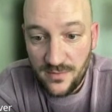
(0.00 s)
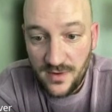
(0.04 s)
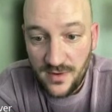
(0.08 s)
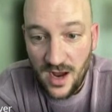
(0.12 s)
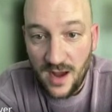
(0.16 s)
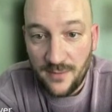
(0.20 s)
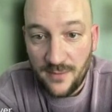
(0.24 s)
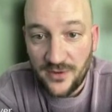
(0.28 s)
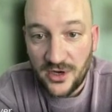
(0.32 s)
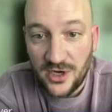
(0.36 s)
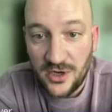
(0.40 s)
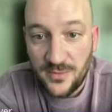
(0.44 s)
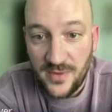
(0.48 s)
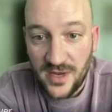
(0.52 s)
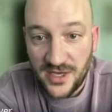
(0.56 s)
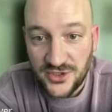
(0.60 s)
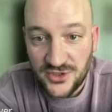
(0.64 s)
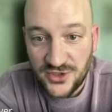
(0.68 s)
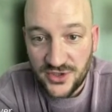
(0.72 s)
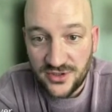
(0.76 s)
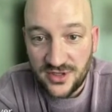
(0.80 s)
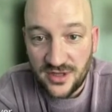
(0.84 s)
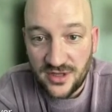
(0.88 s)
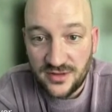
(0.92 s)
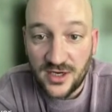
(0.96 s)
I'm going to make
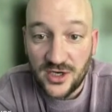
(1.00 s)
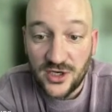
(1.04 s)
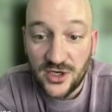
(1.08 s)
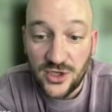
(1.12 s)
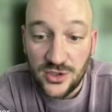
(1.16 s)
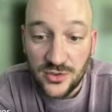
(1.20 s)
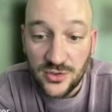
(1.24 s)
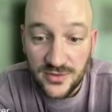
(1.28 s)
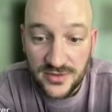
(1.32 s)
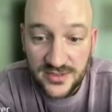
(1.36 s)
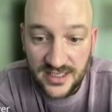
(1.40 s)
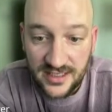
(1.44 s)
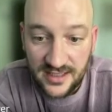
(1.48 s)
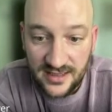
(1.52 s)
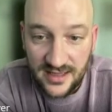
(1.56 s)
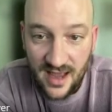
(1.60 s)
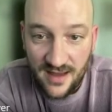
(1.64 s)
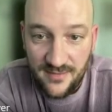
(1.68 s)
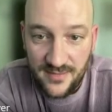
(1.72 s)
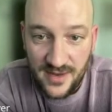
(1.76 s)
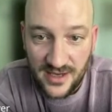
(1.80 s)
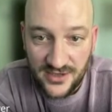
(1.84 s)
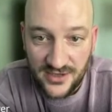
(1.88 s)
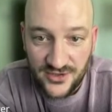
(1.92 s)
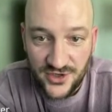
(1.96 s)
sure that they're using that
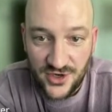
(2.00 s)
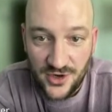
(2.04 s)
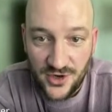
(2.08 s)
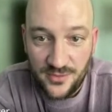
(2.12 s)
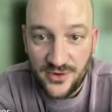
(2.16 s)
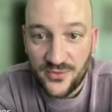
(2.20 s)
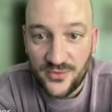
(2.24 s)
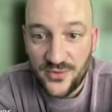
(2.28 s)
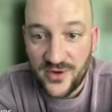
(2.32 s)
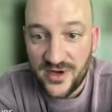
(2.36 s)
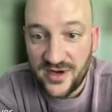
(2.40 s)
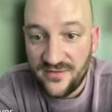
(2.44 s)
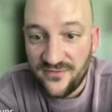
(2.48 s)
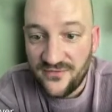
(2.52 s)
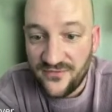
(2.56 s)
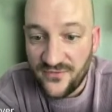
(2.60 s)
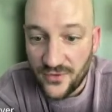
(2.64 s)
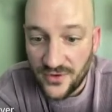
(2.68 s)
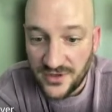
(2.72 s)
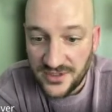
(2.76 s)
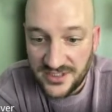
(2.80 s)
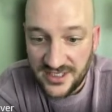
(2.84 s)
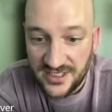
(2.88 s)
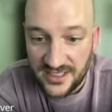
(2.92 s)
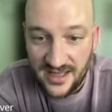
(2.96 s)
metronome and
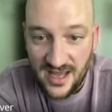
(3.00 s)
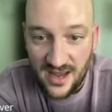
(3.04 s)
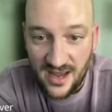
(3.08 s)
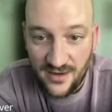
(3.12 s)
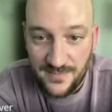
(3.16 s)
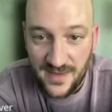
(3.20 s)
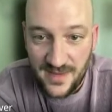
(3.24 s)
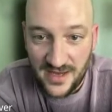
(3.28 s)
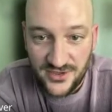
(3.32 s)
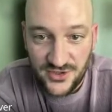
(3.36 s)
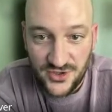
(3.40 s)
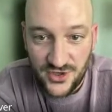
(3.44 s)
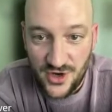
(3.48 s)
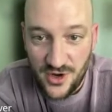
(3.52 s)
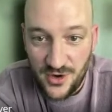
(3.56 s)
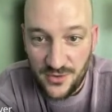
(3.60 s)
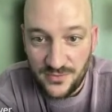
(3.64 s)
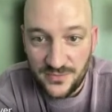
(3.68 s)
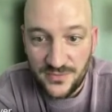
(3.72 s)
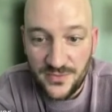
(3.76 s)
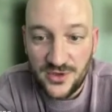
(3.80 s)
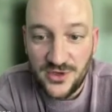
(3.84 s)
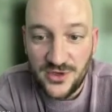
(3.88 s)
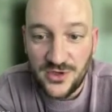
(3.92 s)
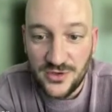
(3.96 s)
reinforcing that metronome
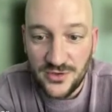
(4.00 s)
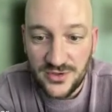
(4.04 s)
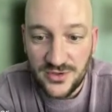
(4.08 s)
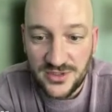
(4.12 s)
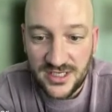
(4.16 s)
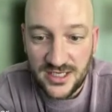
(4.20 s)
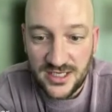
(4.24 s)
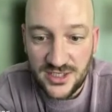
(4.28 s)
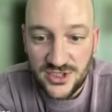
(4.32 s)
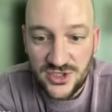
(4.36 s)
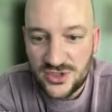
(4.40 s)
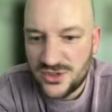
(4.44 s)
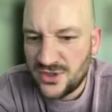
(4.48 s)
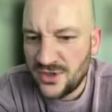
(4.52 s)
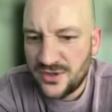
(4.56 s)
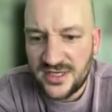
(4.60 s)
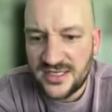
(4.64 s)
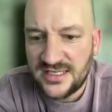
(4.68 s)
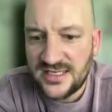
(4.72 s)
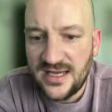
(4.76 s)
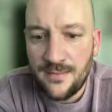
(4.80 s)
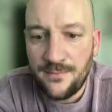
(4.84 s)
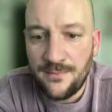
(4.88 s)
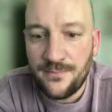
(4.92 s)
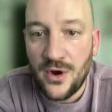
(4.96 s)
usage so that
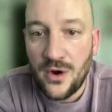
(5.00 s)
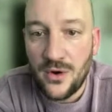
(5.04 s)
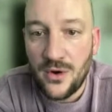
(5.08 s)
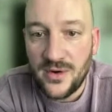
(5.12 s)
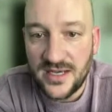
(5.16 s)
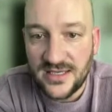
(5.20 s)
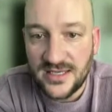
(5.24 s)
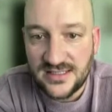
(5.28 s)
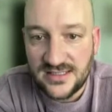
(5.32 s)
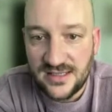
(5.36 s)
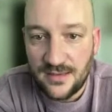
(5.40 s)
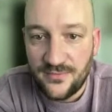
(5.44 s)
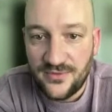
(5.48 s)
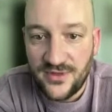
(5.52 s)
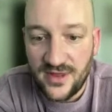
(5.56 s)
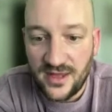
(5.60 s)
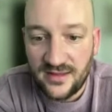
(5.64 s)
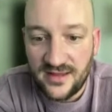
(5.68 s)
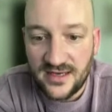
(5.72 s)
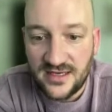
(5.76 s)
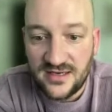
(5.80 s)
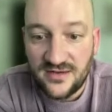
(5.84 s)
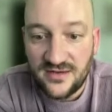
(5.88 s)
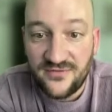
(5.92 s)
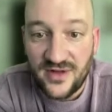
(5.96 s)
tempo is something
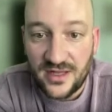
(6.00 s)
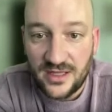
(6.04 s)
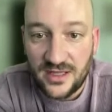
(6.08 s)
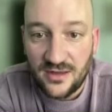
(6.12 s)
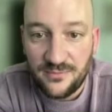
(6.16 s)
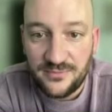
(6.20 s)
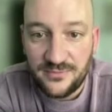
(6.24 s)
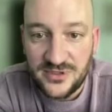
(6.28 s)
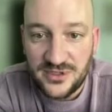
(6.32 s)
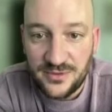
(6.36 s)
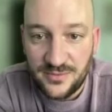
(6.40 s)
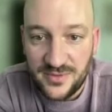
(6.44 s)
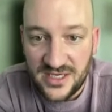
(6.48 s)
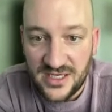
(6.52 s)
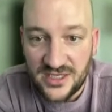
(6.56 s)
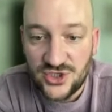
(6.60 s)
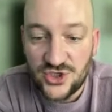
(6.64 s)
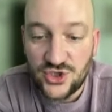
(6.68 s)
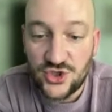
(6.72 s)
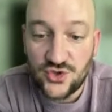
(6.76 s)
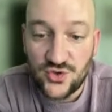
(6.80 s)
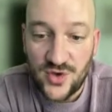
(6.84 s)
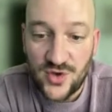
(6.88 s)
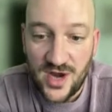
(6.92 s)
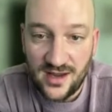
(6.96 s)
they develop to be a
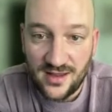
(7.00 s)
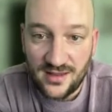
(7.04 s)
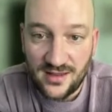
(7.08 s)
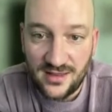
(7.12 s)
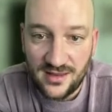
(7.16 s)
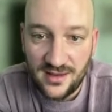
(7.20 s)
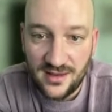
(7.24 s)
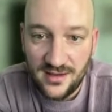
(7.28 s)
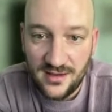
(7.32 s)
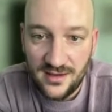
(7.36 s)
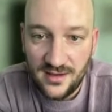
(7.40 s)
strength.